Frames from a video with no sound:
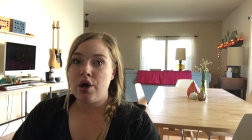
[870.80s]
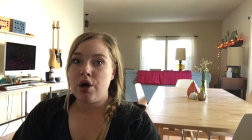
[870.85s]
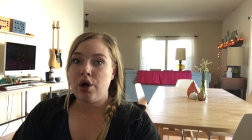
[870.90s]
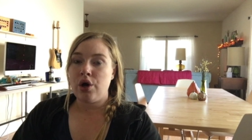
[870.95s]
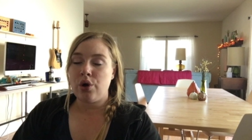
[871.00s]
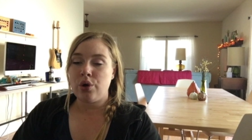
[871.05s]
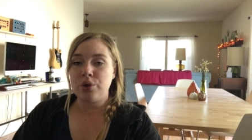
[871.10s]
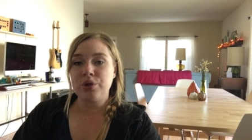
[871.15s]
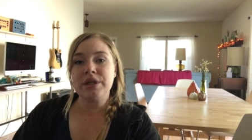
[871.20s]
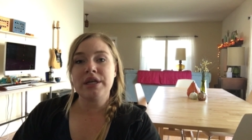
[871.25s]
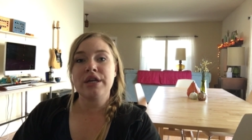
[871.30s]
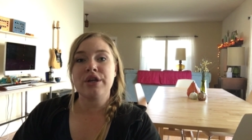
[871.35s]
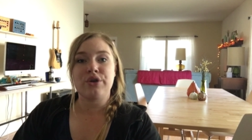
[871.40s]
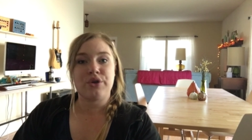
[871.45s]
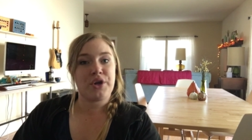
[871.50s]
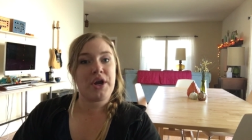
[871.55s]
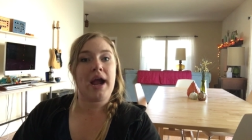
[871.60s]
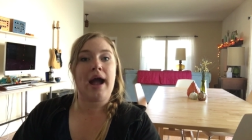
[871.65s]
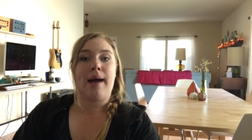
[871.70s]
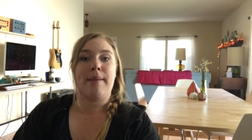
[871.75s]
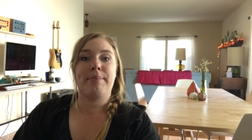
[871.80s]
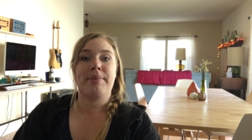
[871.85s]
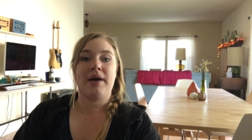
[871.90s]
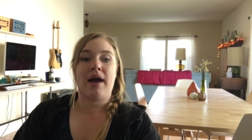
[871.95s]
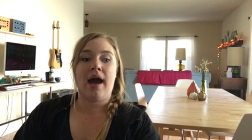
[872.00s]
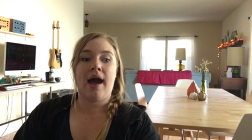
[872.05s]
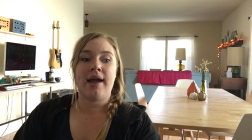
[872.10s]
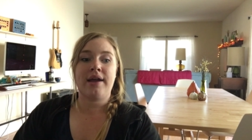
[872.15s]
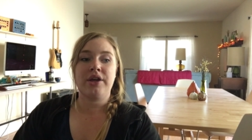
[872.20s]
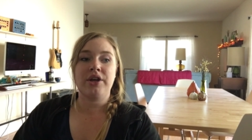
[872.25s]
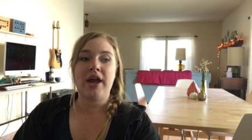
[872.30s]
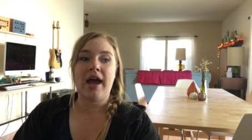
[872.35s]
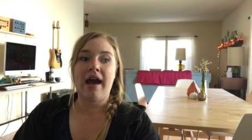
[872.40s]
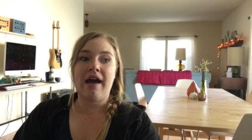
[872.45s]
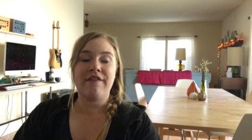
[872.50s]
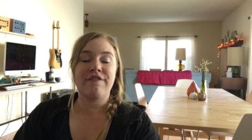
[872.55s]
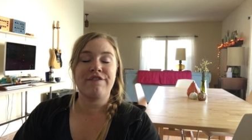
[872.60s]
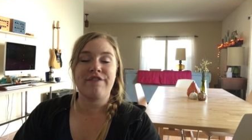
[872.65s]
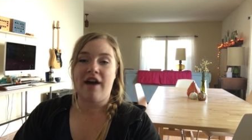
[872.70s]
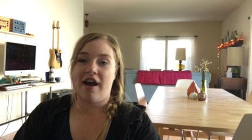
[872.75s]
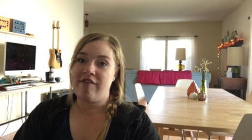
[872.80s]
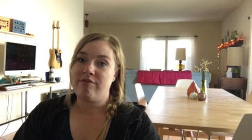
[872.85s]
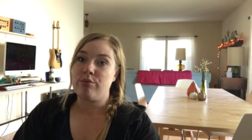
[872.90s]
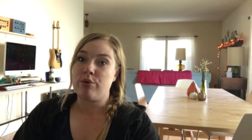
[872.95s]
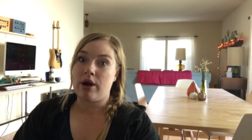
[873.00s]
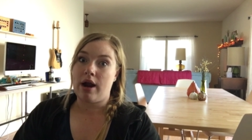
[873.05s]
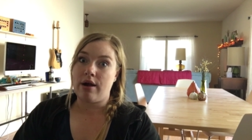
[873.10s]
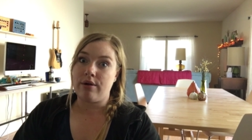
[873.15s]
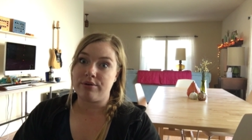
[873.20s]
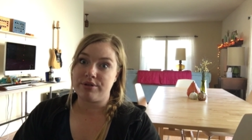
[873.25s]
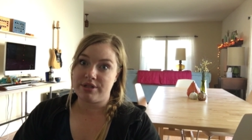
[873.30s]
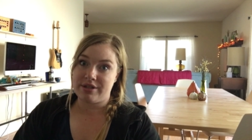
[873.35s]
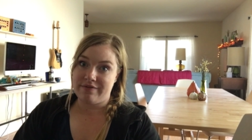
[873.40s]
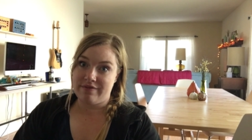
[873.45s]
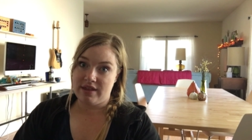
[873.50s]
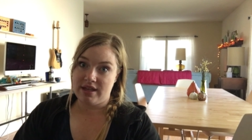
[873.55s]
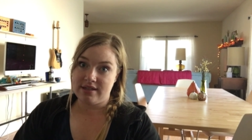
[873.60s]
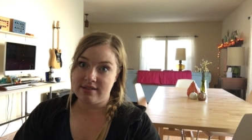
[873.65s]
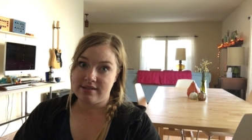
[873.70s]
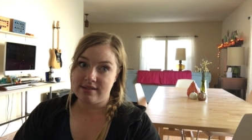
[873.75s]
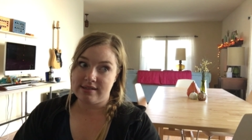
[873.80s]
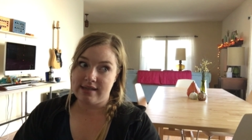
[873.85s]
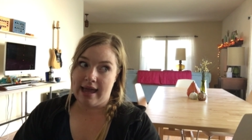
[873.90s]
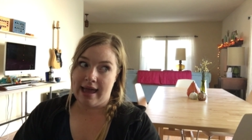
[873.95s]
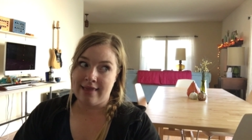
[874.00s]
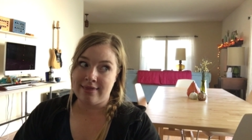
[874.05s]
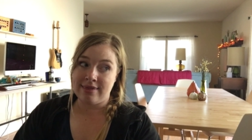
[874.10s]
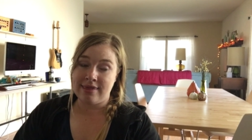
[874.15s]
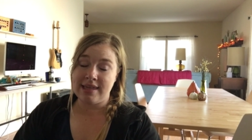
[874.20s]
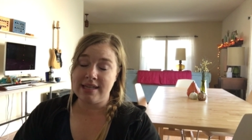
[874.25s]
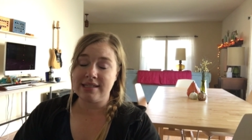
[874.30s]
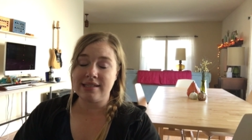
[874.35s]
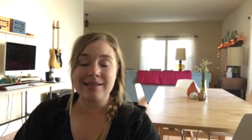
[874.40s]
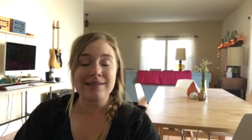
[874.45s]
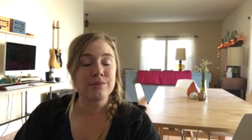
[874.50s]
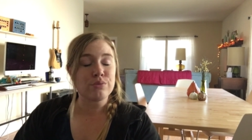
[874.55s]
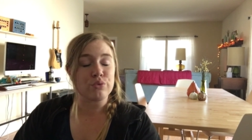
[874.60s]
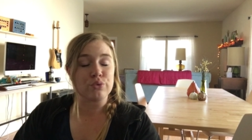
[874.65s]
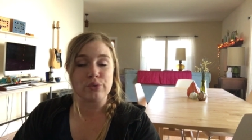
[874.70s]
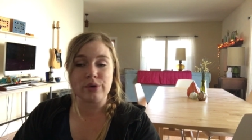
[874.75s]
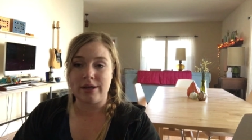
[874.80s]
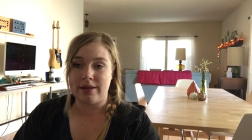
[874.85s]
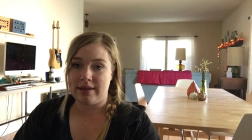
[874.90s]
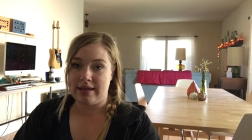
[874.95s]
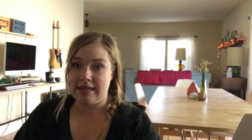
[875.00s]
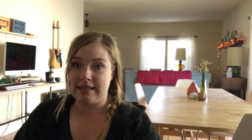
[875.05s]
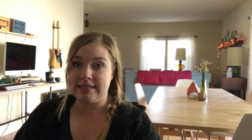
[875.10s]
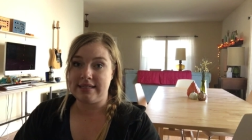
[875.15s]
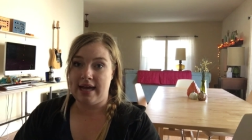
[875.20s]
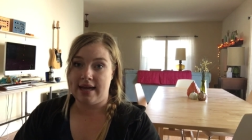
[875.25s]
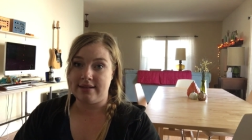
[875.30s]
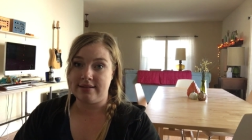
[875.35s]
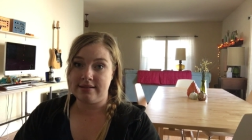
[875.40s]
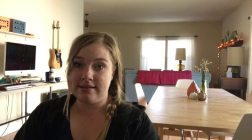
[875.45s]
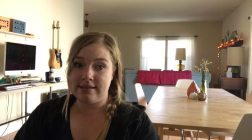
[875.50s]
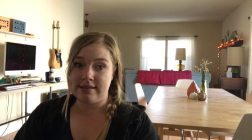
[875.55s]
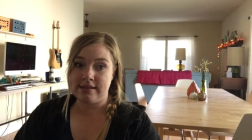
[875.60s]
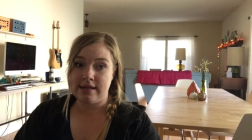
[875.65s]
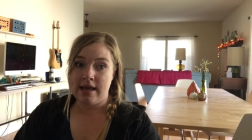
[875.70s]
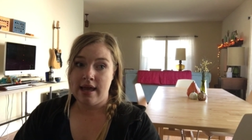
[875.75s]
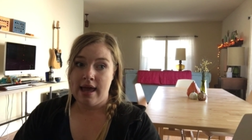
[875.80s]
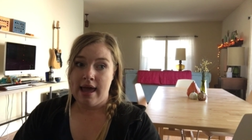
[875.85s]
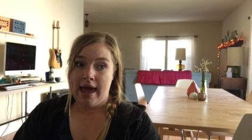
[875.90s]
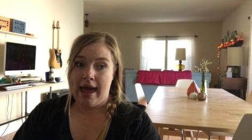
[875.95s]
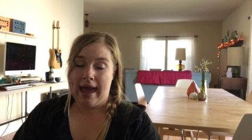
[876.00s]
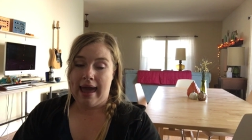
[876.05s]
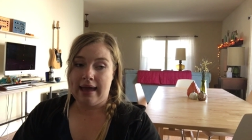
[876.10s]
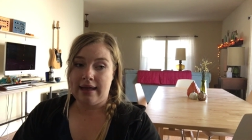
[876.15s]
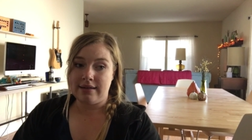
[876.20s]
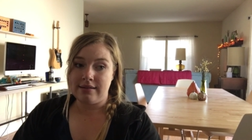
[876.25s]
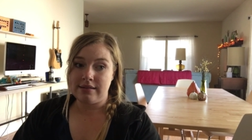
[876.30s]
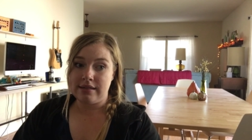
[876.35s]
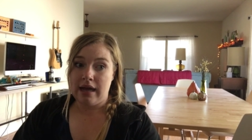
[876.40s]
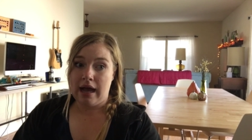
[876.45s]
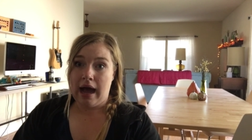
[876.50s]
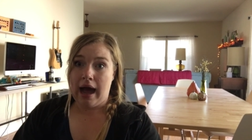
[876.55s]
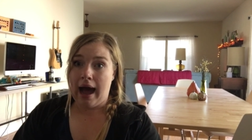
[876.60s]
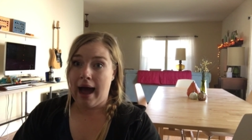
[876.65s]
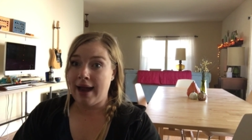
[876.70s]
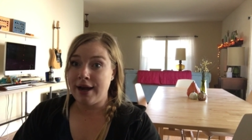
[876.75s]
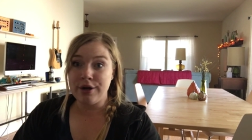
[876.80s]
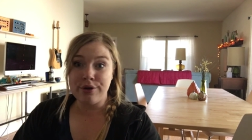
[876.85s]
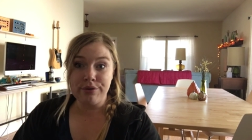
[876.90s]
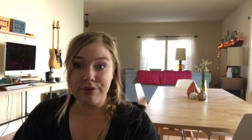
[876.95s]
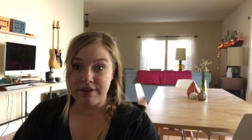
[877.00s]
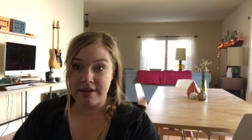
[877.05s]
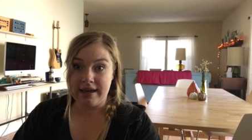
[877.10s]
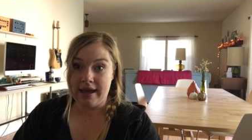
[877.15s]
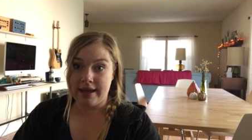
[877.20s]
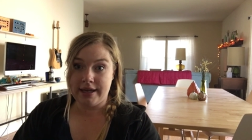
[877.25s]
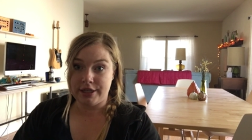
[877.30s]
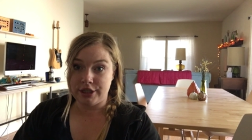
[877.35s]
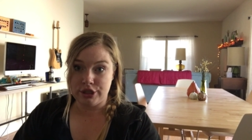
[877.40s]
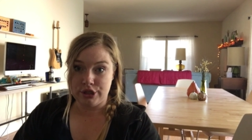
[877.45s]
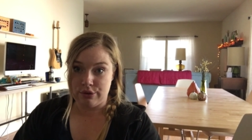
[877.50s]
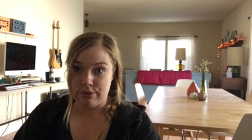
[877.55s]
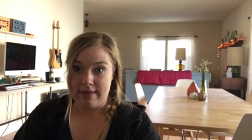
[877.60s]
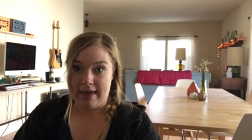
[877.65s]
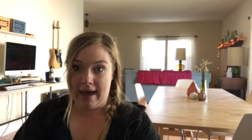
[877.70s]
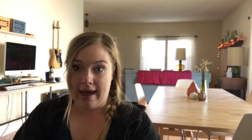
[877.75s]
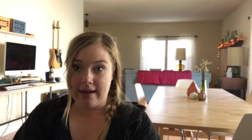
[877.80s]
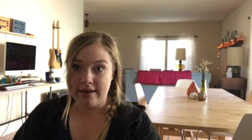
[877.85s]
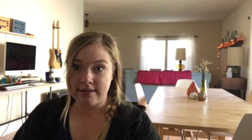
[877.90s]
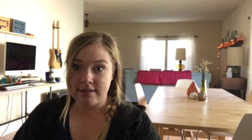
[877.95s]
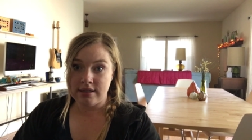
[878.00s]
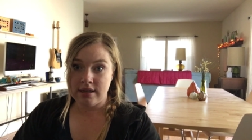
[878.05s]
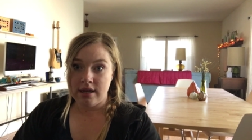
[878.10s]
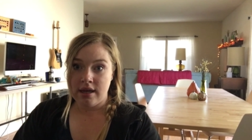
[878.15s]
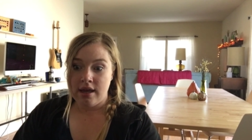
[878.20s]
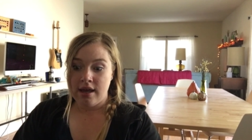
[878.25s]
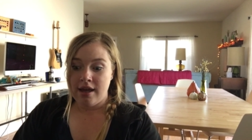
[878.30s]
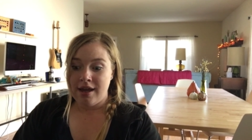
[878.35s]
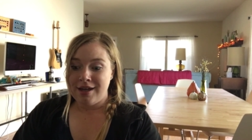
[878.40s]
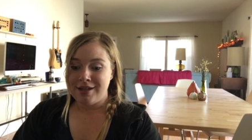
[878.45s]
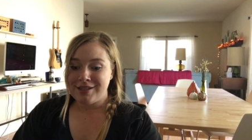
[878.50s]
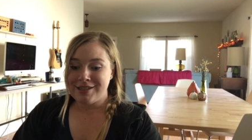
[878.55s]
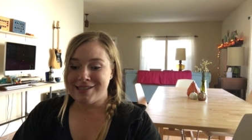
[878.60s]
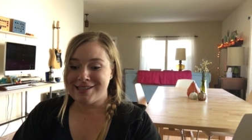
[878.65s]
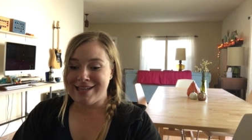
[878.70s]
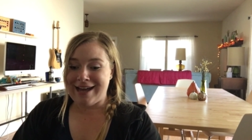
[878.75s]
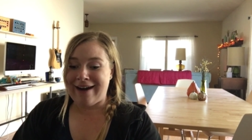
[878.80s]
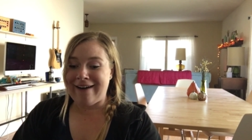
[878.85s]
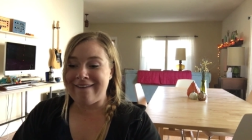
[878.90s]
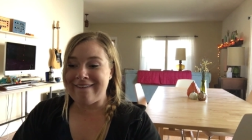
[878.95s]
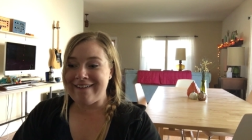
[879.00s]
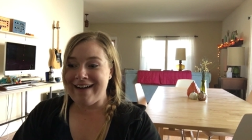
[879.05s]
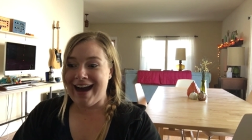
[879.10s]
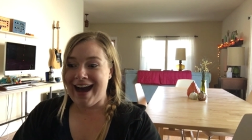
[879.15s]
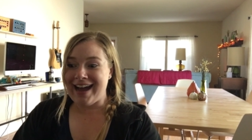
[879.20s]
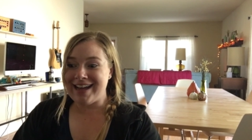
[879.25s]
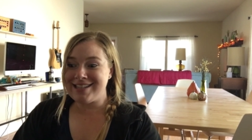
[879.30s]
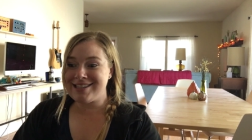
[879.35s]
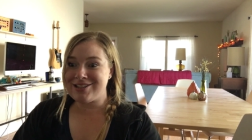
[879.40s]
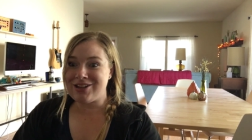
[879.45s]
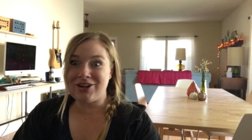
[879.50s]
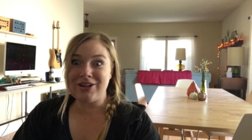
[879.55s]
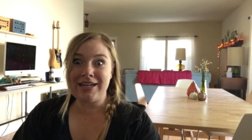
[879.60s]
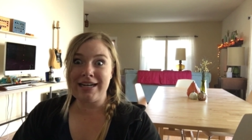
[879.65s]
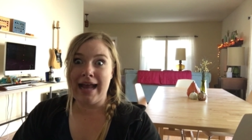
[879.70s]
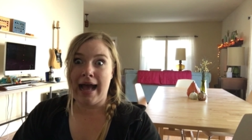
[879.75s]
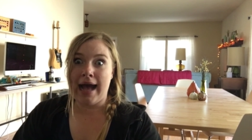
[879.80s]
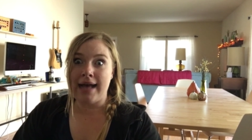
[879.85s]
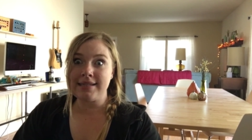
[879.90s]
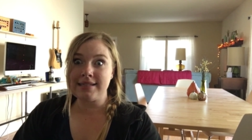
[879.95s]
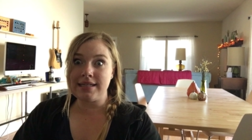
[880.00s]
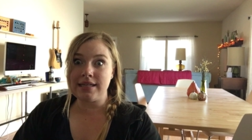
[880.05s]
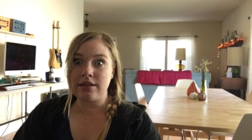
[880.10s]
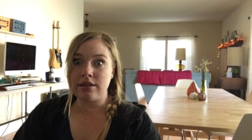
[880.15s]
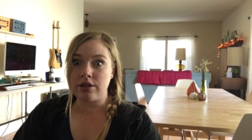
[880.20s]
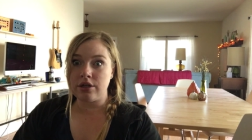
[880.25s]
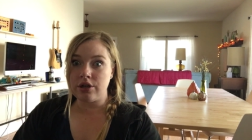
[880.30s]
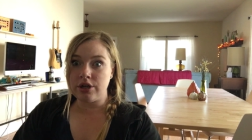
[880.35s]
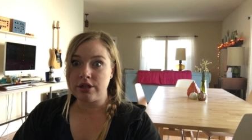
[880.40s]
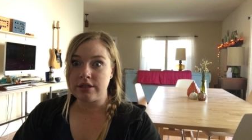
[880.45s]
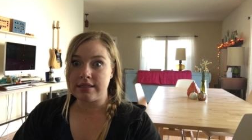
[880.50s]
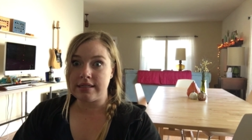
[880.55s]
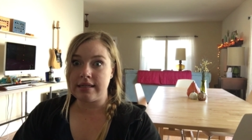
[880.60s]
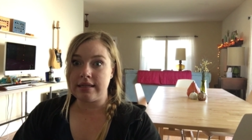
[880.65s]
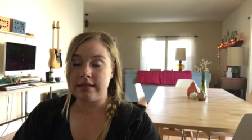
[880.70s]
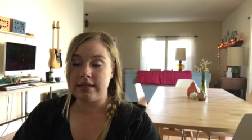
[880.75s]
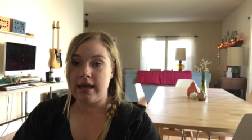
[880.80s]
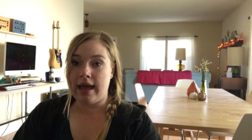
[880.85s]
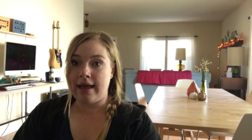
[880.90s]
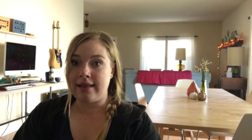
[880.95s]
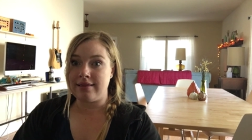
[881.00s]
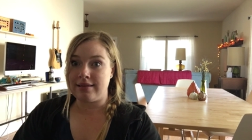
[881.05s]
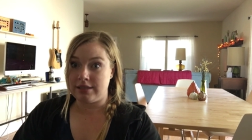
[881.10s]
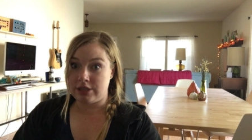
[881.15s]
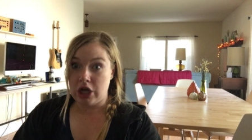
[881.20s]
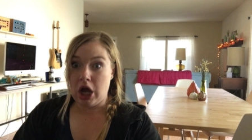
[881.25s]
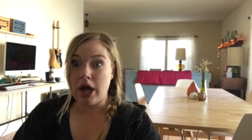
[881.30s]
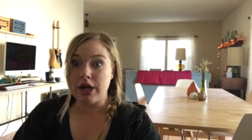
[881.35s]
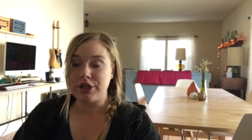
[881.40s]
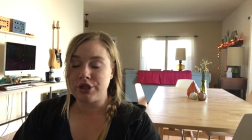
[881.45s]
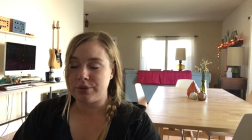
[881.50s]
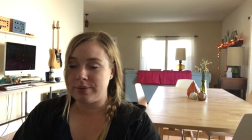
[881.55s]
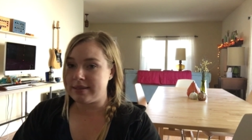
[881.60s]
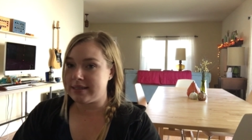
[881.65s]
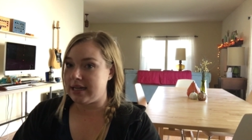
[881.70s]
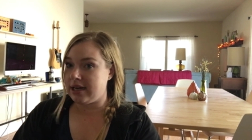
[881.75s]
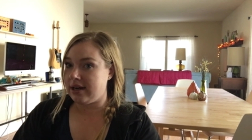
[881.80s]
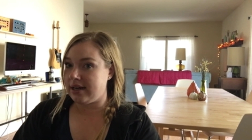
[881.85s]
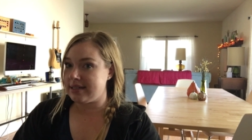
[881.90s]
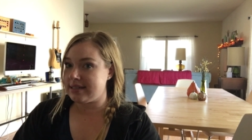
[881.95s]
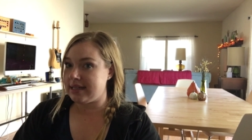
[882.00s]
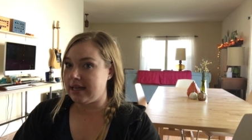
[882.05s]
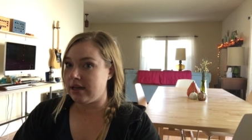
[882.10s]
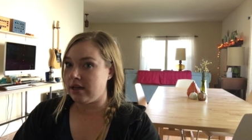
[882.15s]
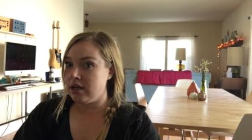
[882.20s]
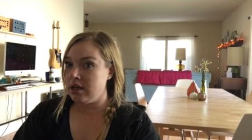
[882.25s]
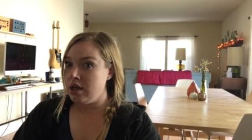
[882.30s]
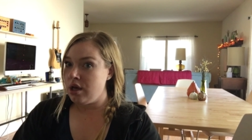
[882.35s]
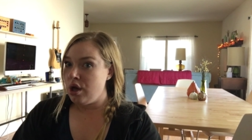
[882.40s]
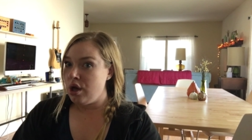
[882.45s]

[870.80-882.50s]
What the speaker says: holy crap, I could have 5 more hours of this. And this is really intense. And I don't think I can do that. So I started asking the nurse, and the doctor was there. I said,